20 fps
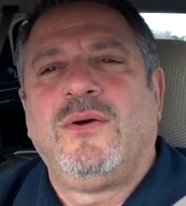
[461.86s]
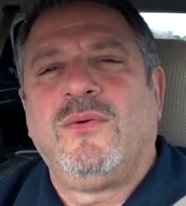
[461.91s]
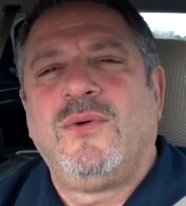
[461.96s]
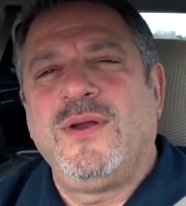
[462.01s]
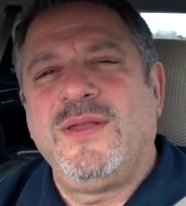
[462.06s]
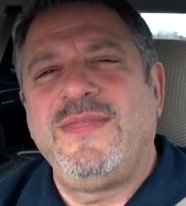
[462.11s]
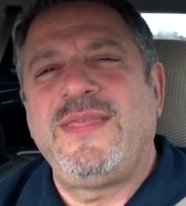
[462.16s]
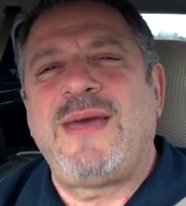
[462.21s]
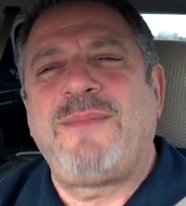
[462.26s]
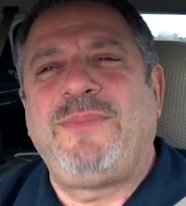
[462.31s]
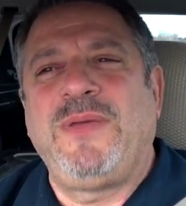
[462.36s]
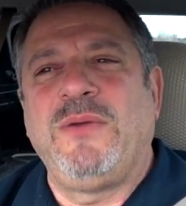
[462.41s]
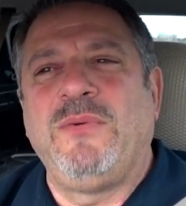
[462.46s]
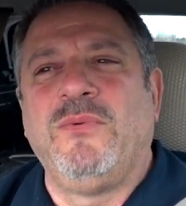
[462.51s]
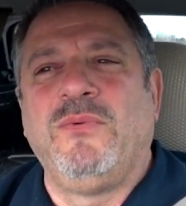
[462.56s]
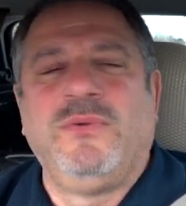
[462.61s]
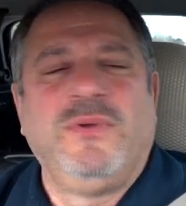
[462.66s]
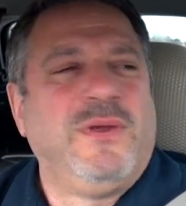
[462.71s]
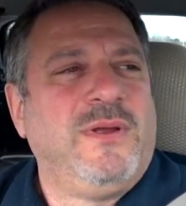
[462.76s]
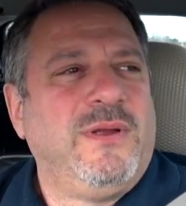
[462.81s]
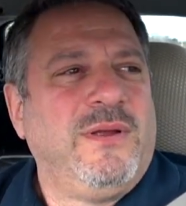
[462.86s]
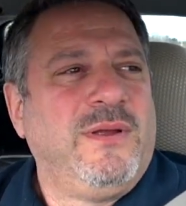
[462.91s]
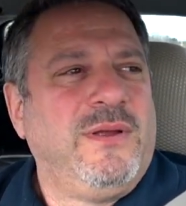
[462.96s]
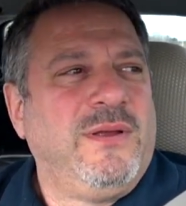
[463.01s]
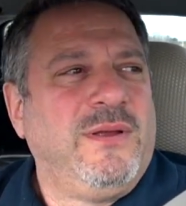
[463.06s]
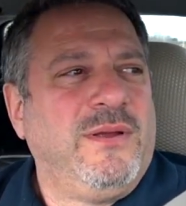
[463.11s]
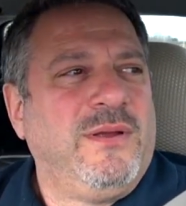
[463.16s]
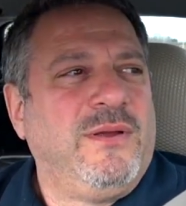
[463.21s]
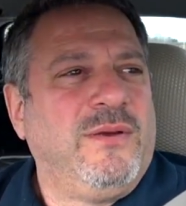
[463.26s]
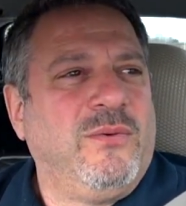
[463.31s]
wouldn't that be
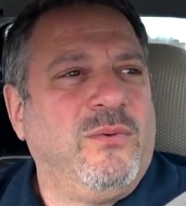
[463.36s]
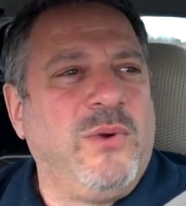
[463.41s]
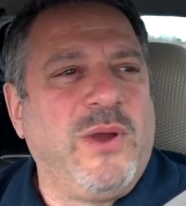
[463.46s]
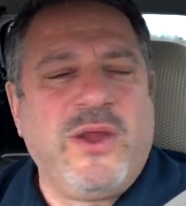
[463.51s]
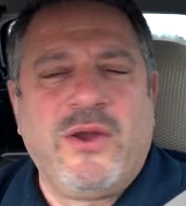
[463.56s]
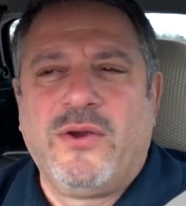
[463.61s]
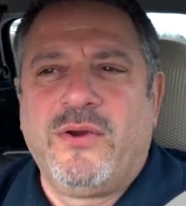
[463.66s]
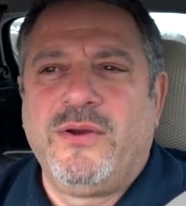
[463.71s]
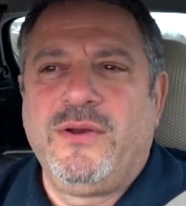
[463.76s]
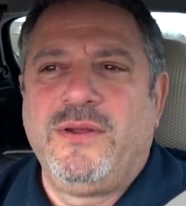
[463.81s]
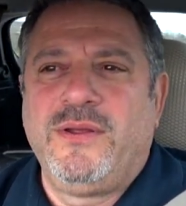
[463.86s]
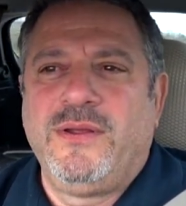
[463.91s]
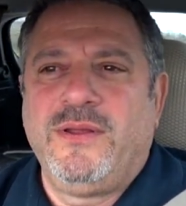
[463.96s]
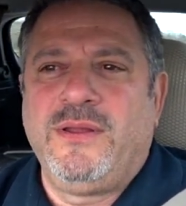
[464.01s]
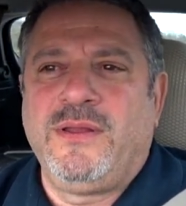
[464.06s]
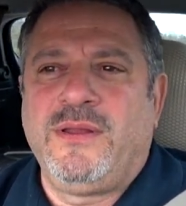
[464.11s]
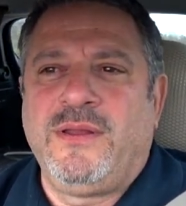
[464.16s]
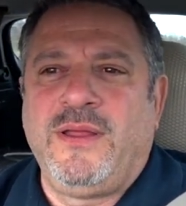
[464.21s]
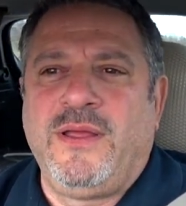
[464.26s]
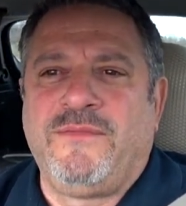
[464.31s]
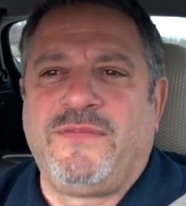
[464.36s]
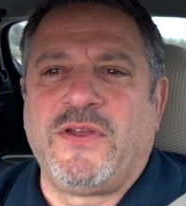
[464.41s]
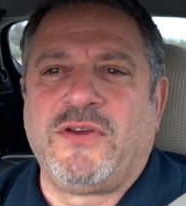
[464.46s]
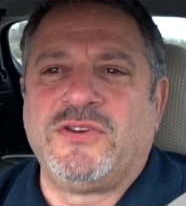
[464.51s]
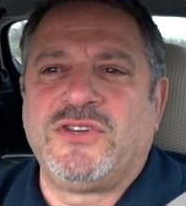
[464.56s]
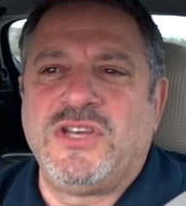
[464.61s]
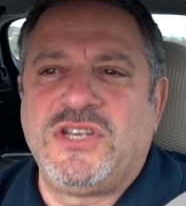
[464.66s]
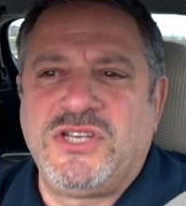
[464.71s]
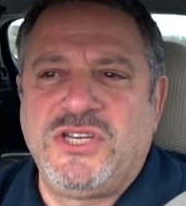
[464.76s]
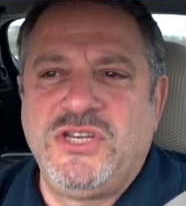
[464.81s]
weird if they're
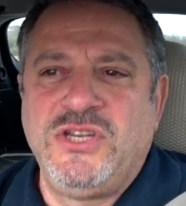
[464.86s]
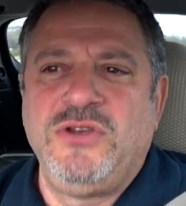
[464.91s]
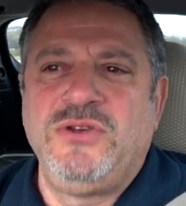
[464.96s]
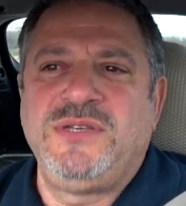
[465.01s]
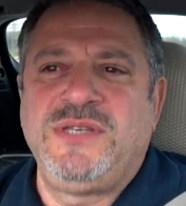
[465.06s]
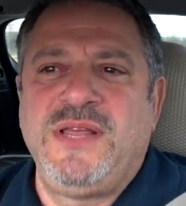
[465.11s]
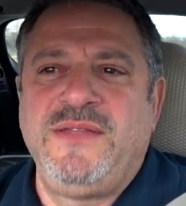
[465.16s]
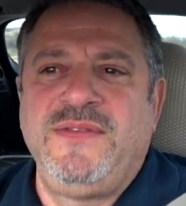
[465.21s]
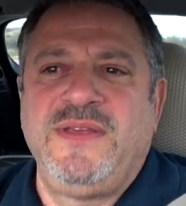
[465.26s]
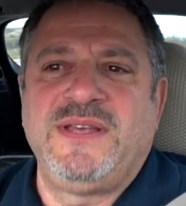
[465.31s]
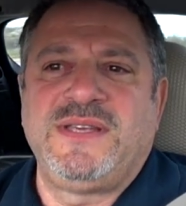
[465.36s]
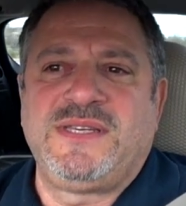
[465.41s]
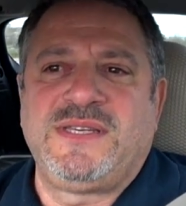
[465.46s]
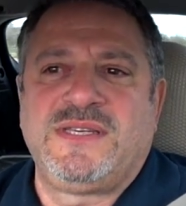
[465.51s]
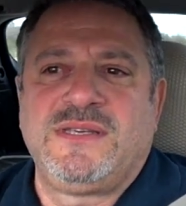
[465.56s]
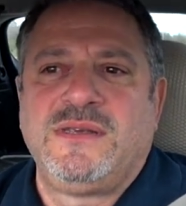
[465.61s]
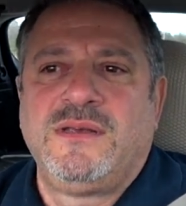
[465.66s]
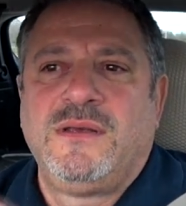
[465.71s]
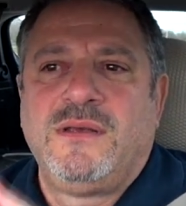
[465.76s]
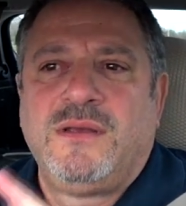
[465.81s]
just using this